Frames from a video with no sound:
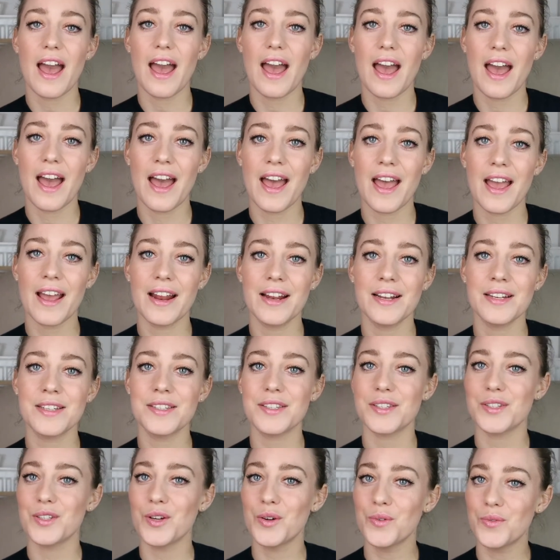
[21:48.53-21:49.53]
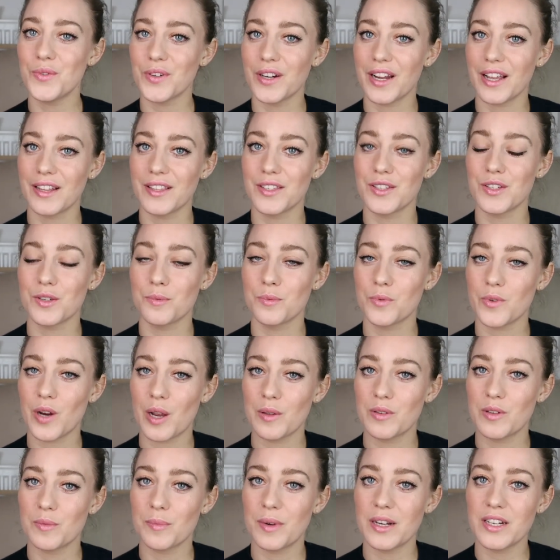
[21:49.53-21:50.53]
And don't forget to
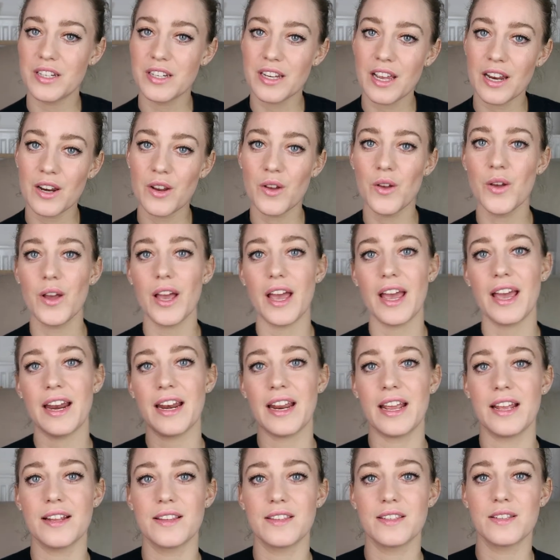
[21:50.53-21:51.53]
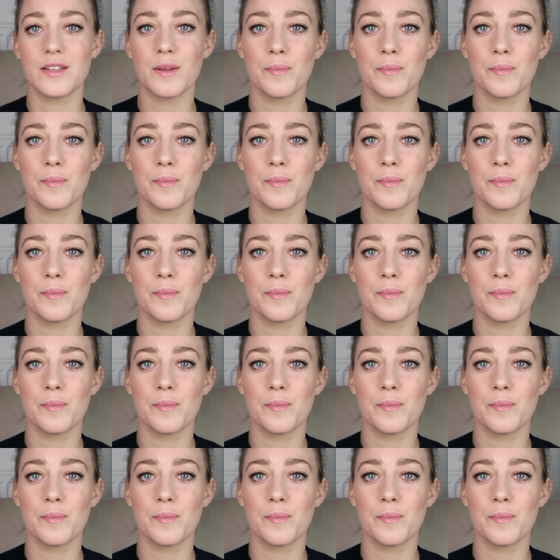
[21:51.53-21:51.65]
subscribe to my channel and hit